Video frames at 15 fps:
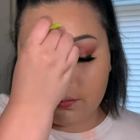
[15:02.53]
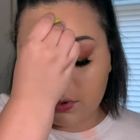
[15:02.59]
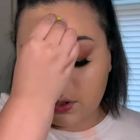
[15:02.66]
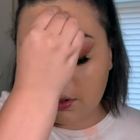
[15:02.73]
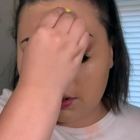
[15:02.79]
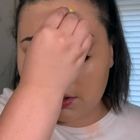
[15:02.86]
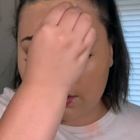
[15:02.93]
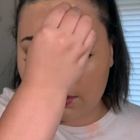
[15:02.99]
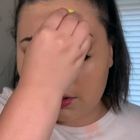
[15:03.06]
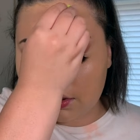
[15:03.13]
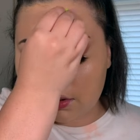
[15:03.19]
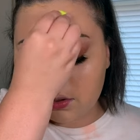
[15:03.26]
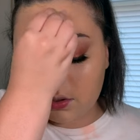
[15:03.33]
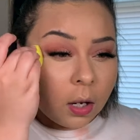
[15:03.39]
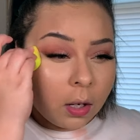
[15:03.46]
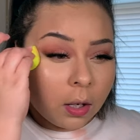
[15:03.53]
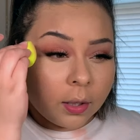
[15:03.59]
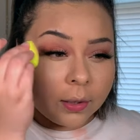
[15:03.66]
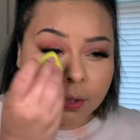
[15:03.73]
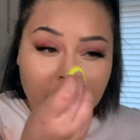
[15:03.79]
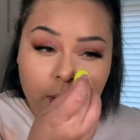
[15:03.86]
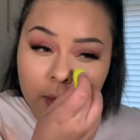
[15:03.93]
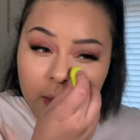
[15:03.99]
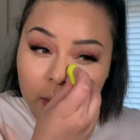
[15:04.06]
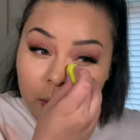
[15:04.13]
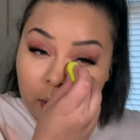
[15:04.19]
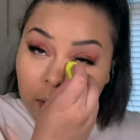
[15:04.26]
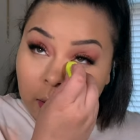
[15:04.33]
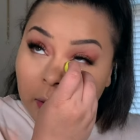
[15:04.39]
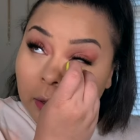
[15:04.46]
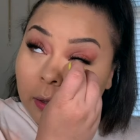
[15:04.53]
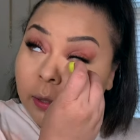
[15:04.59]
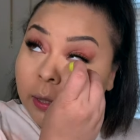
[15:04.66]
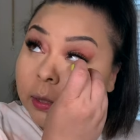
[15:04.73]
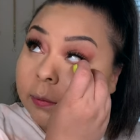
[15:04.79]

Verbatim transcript: products. I just didn't color correct